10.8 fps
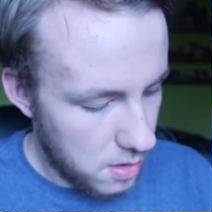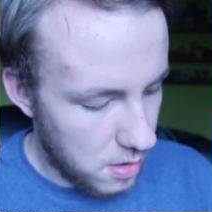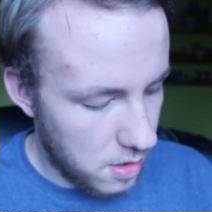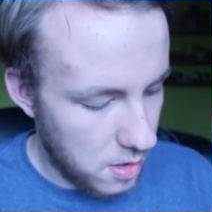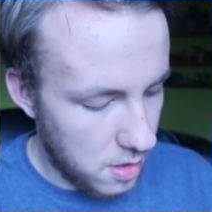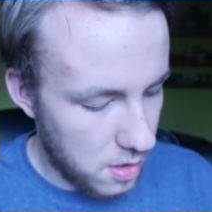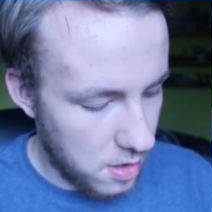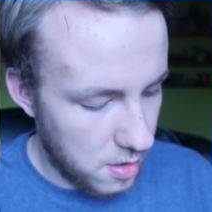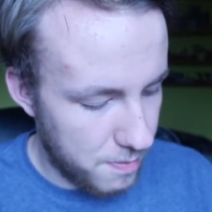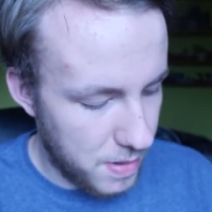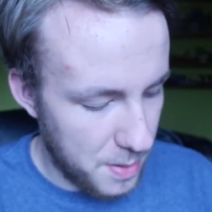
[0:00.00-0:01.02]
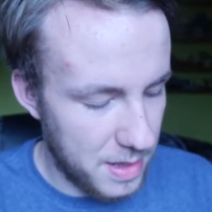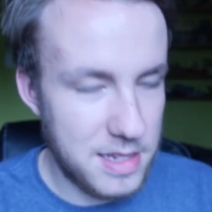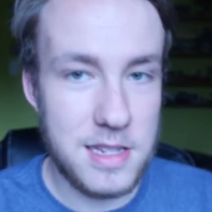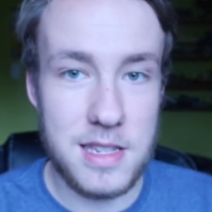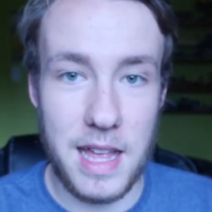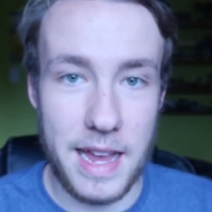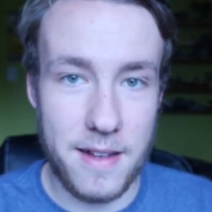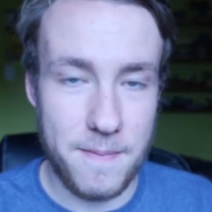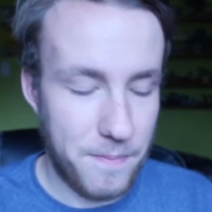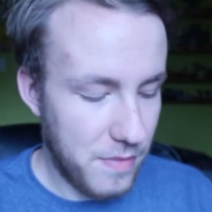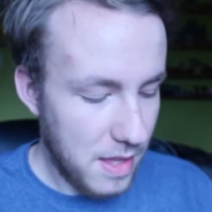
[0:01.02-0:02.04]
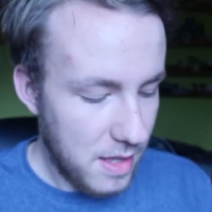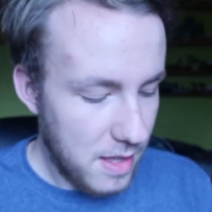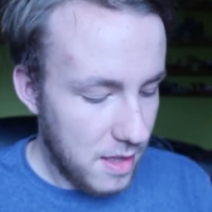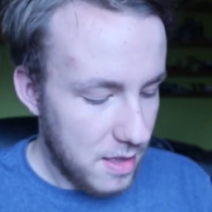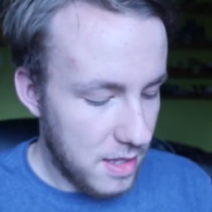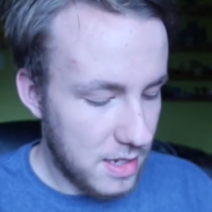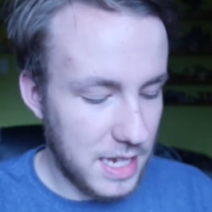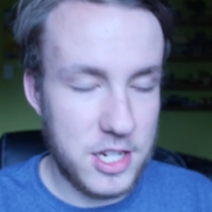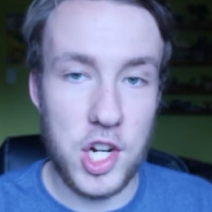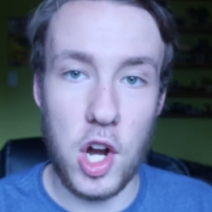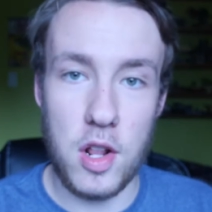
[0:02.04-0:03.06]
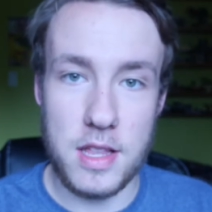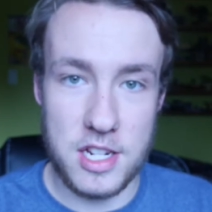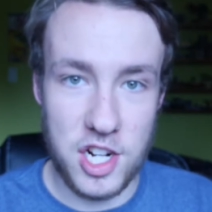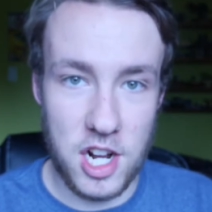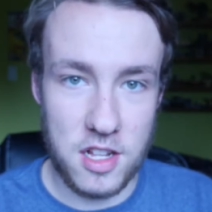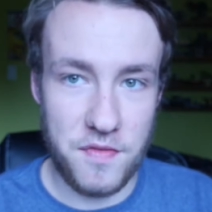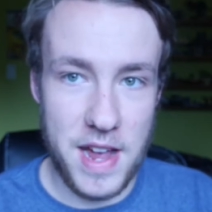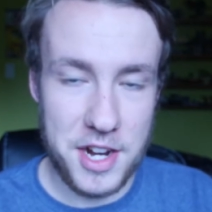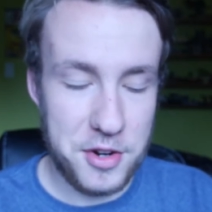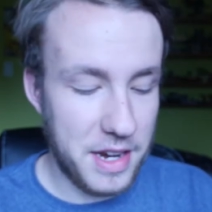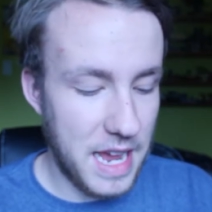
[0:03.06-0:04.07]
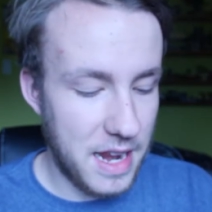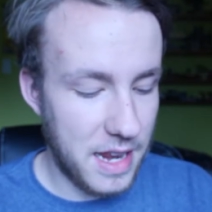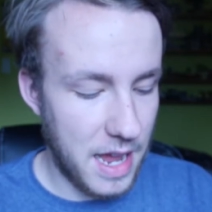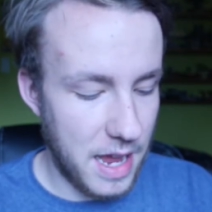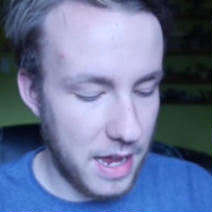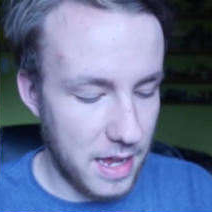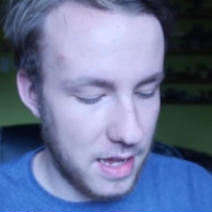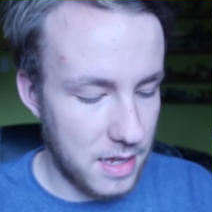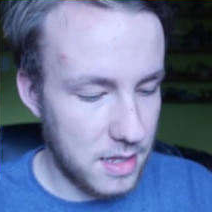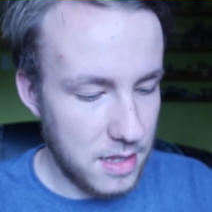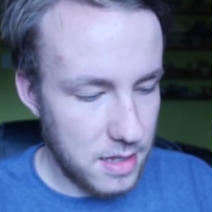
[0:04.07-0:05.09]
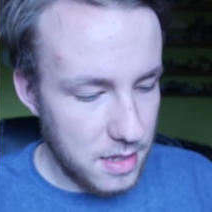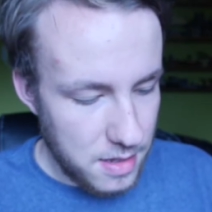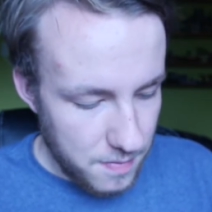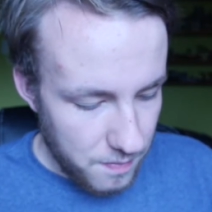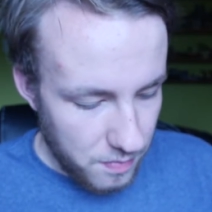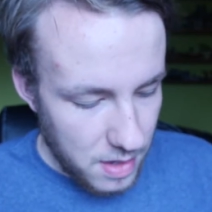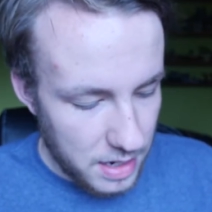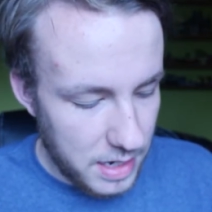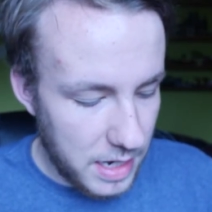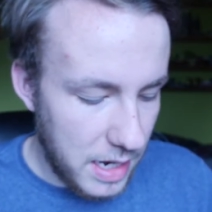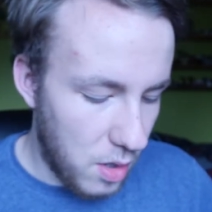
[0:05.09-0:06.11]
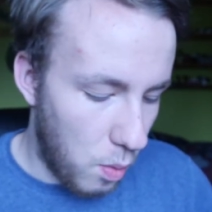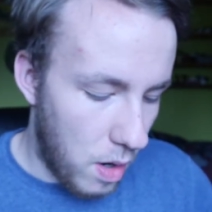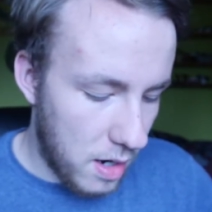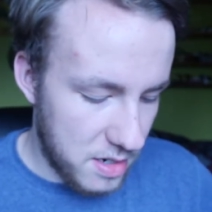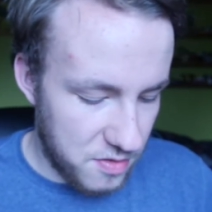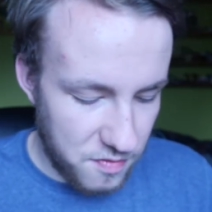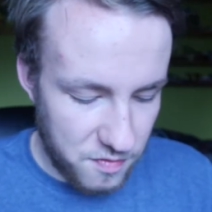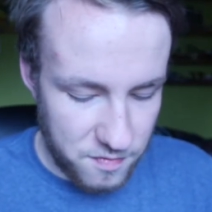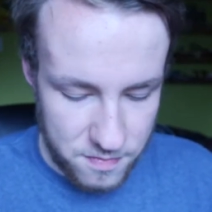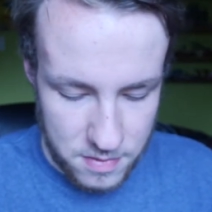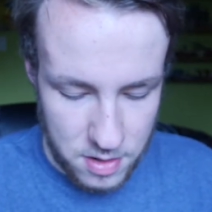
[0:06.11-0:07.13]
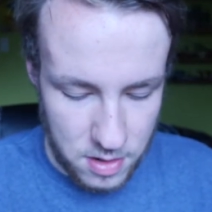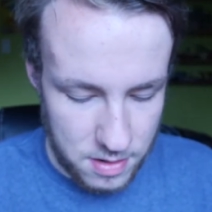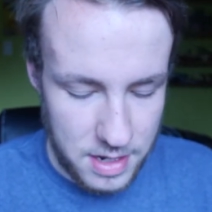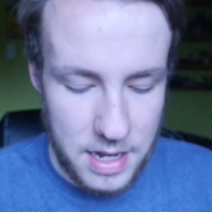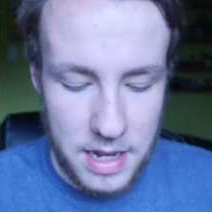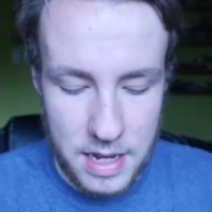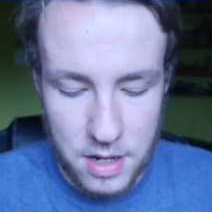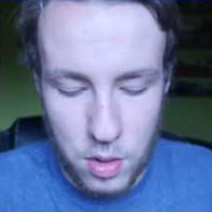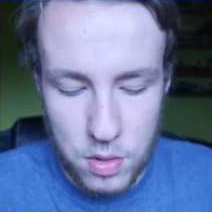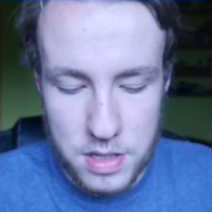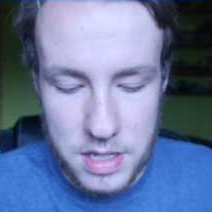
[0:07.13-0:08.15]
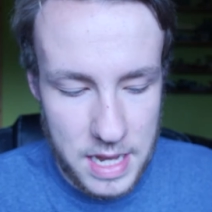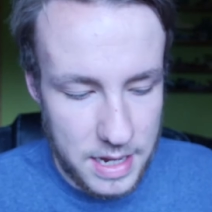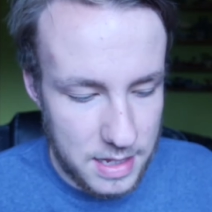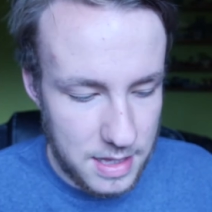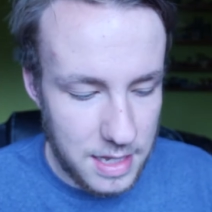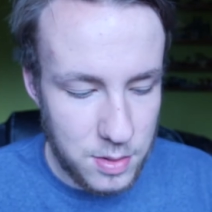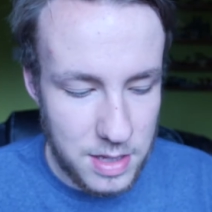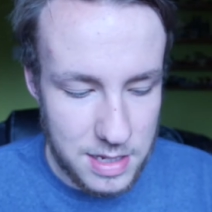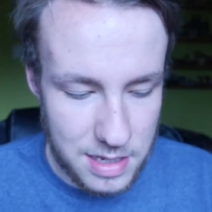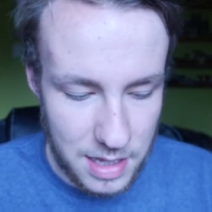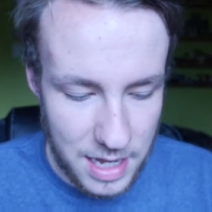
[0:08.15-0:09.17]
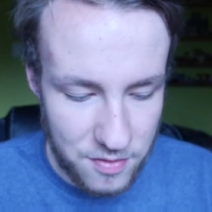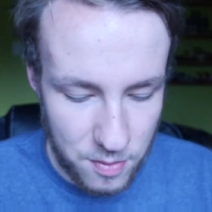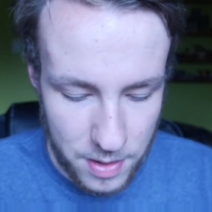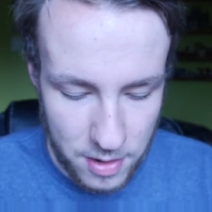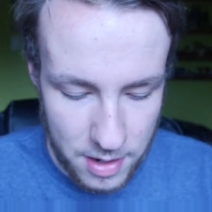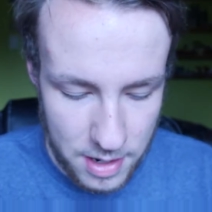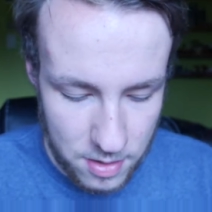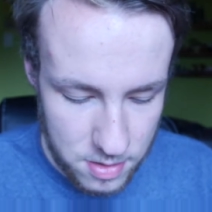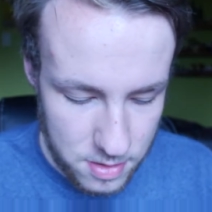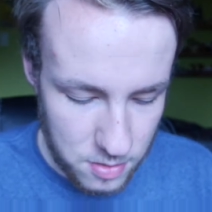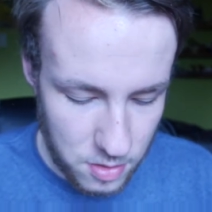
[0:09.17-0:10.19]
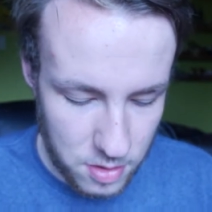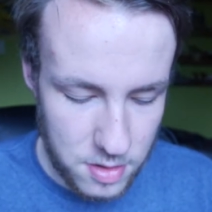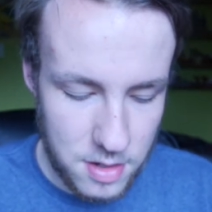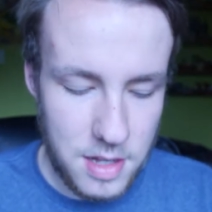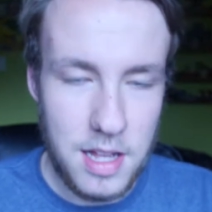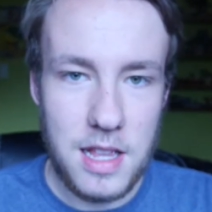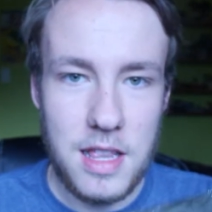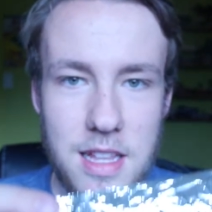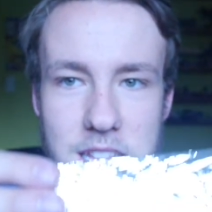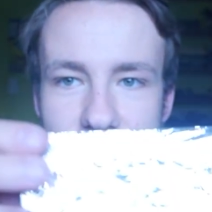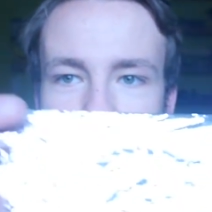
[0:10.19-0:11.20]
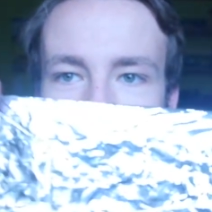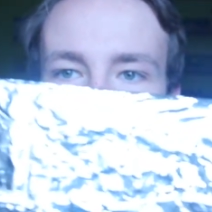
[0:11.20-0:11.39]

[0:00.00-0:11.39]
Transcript: Oh, baby, this is like this is like Charlie in the Chocolate Factory getting a uh, a key to Wonka's, or a key, a golden ticket. That's what this is like for me right now. Oh, look at this.